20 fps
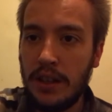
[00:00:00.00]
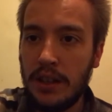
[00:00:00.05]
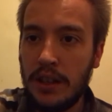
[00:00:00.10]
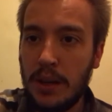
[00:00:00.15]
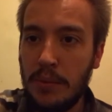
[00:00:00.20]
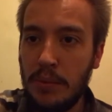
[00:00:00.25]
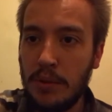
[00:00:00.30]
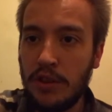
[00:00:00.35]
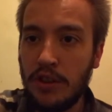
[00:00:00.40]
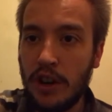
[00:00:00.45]

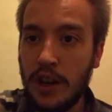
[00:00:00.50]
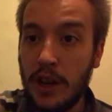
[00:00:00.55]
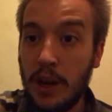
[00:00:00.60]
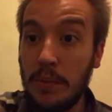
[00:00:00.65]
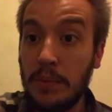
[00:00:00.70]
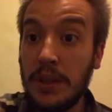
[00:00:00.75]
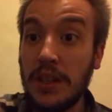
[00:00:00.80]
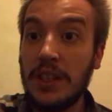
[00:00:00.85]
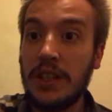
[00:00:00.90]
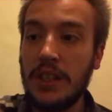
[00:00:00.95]
Double dry
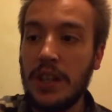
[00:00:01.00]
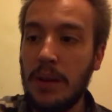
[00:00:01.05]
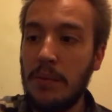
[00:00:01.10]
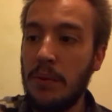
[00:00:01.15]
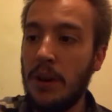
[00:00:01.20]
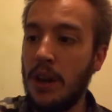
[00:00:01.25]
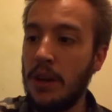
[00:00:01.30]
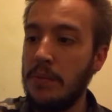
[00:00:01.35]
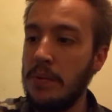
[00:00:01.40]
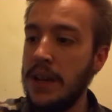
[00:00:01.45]
hopped,
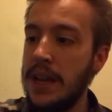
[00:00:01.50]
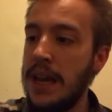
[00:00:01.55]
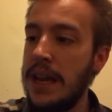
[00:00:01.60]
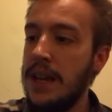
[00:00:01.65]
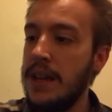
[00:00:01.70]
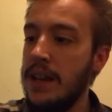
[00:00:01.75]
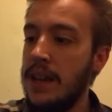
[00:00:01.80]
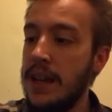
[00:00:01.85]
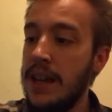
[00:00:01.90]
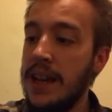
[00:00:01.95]
double
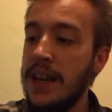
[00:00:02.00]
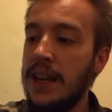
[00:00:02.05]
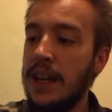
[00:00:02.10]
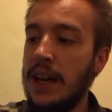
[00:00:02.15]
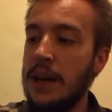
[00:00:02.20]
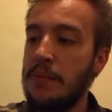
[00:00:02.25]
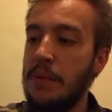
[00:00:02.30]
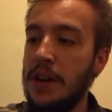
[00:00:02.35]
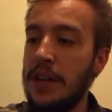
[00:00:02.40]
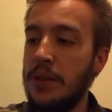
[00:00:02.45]
IPA, in
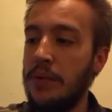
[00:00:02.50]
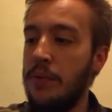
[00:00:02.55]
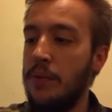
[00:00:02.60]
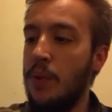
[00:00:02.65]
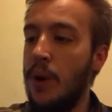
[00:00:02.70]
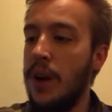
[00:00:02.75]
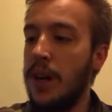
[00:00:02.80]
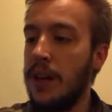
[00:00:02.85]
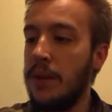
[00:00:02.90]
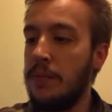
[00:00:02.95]
collaboration
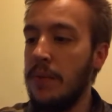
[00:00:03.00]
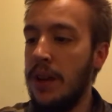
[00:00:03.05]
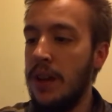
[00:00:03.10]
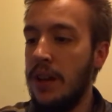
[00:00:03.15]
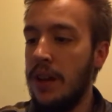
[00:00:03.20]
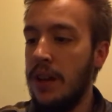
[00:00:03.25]
with Wylam,